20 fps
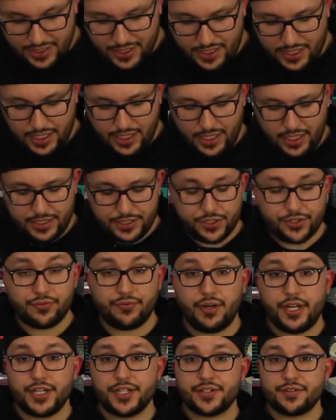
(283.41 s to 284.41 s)
And
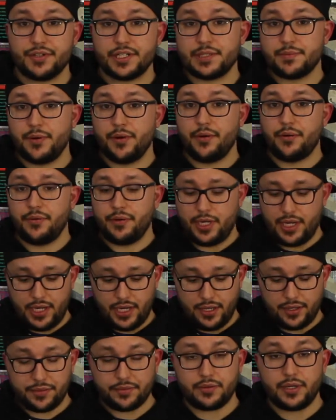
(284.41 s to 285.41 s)
Gran
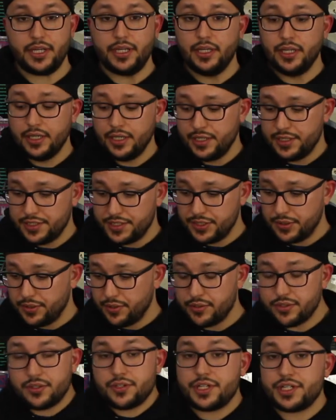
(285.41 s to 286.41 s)
Turismo 3. So
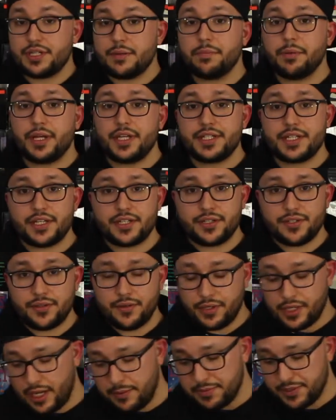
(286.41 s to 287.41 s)
those are just the PlayStation
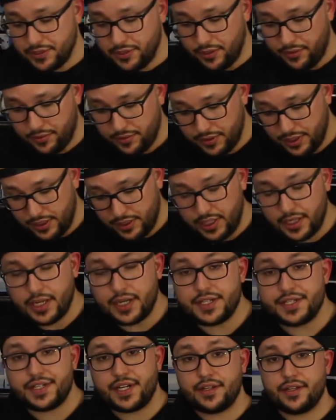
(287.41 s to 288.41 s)
2 games alone, and like
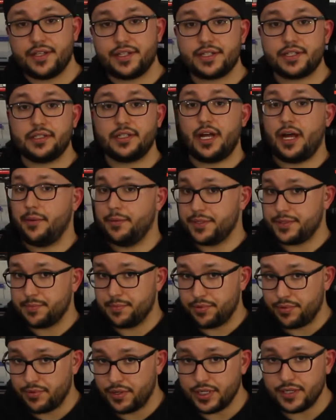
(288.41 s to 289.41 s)
I said, this lot was
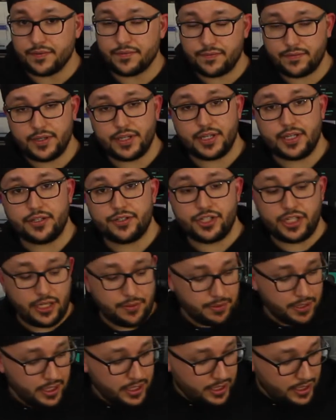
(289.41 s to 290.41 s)
pretty freaking
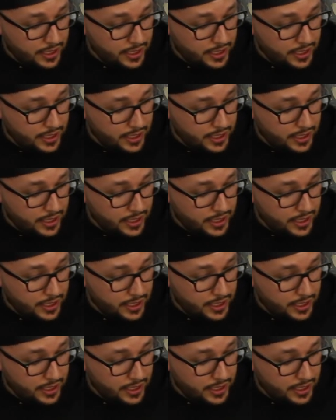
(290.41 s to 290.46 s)
cheap.